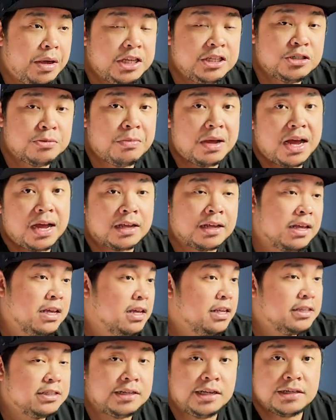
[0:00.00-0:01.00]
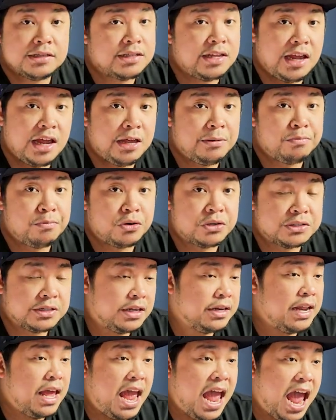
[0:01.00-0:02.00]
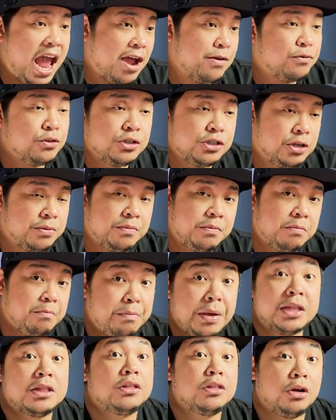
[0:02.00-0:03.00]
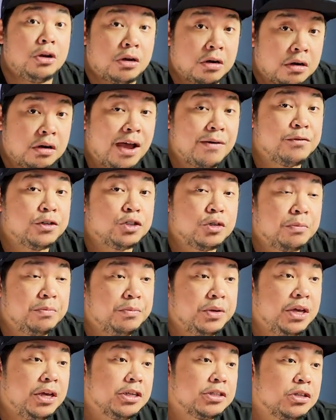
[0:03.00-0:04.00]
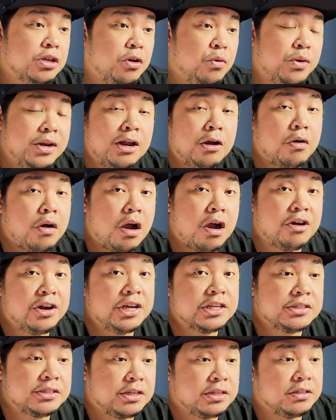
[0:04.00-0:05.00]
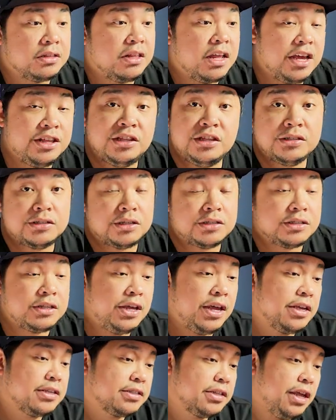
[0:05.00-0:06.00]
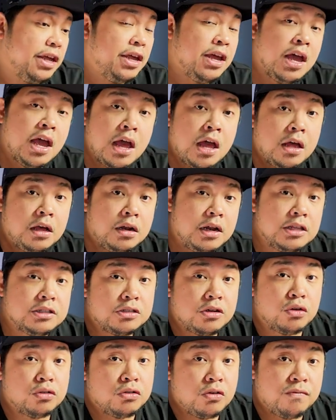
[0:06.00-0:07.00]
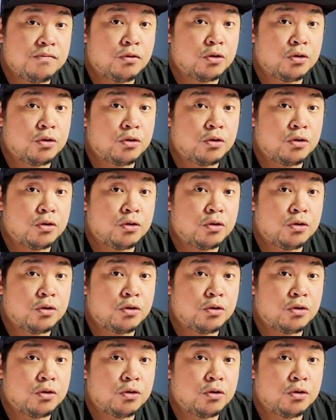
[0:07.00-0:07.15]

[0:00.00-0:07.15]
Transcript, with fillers: benchmark. 68% average, better average FPS with our RX 9060 XT. Let's go to